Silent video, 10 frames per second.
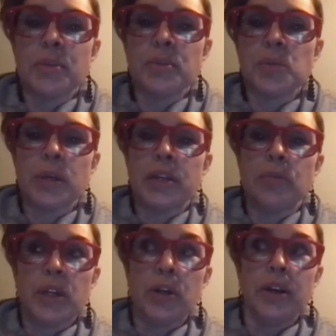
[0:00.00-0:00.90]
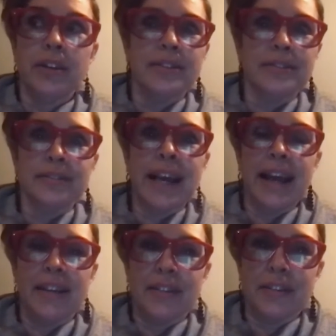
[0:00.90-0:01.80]
It was, we could
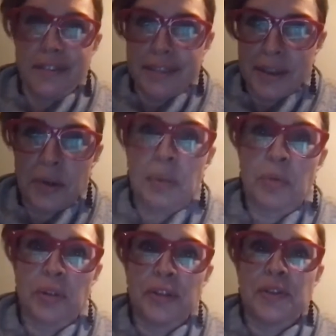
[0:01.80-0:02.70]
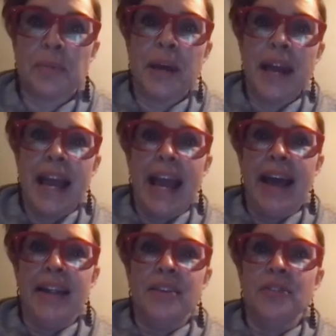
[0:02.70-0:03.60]
end neoliberalism.
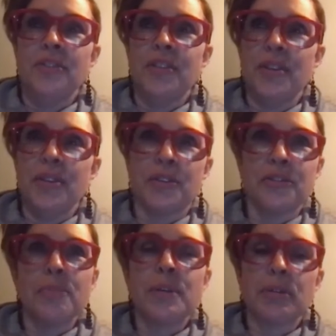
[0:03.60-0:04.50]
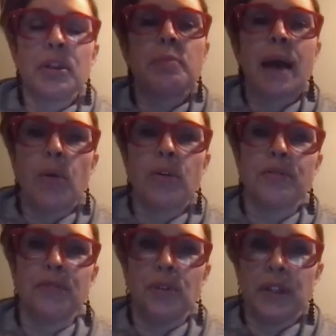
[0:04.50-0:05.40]
And there's something really
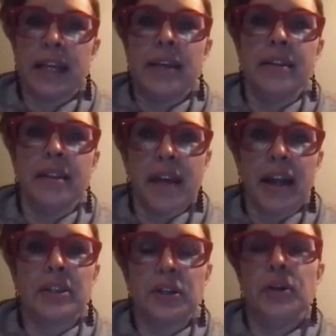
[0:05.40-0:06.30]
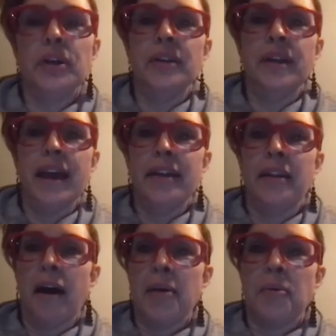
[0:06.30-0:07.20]
powerful in that could. And
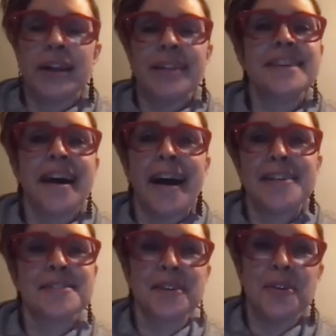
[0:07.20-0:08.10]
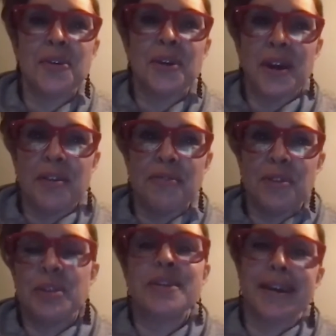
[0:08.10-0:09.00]
I wanted to ask you if
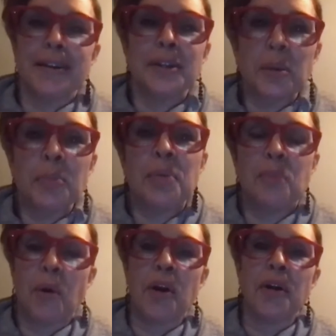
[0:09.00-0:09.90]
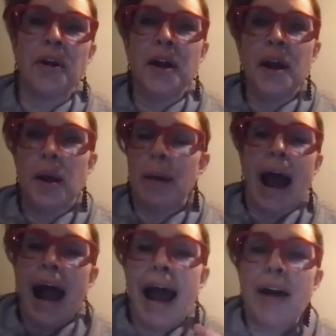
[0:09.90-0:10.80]
you would say a little bit more about
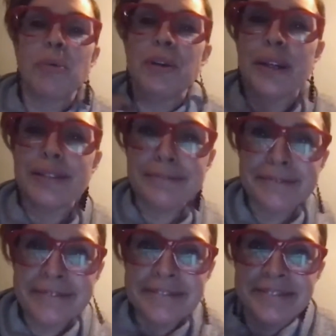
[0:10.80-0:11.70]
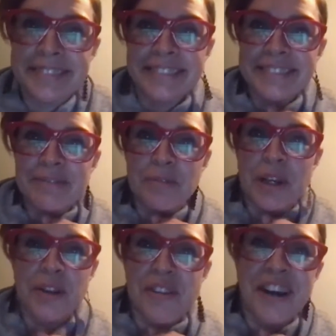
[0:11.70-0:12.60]
how do we do it? What are
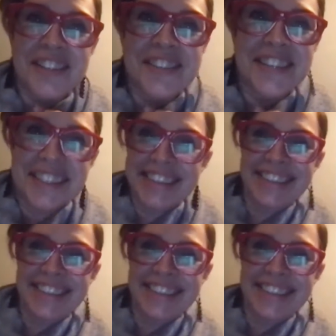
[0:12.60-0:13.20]
your thoughts?